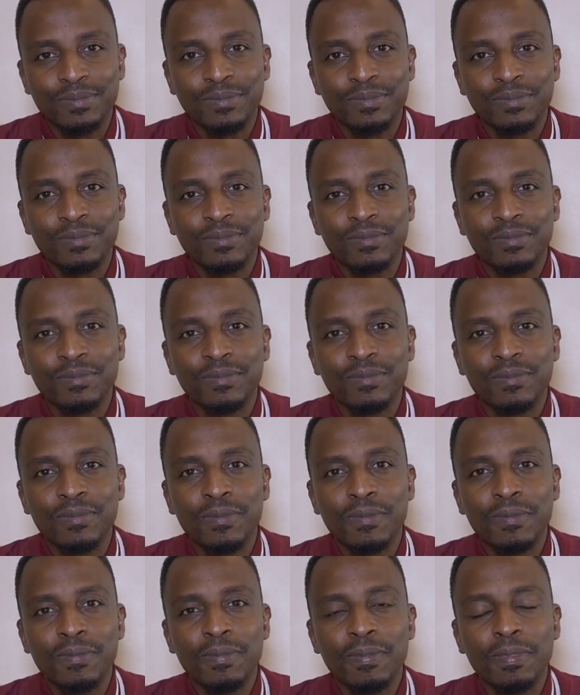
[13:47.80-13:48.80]

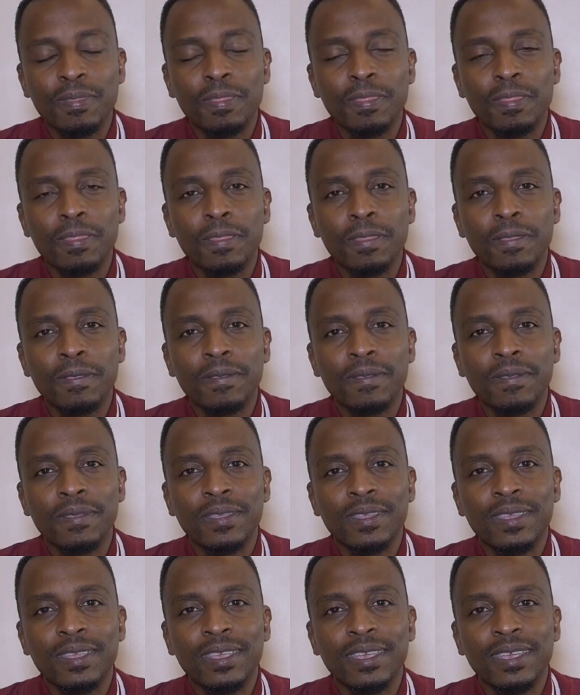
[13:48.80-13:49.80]

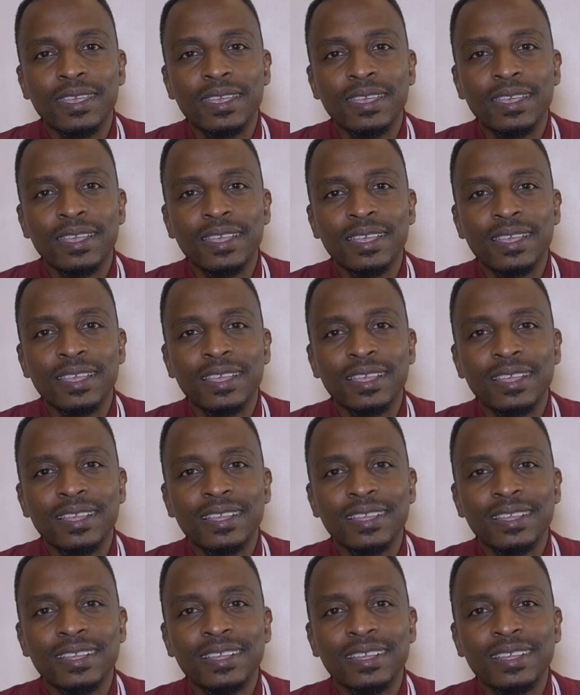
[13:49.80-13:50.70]
(silence)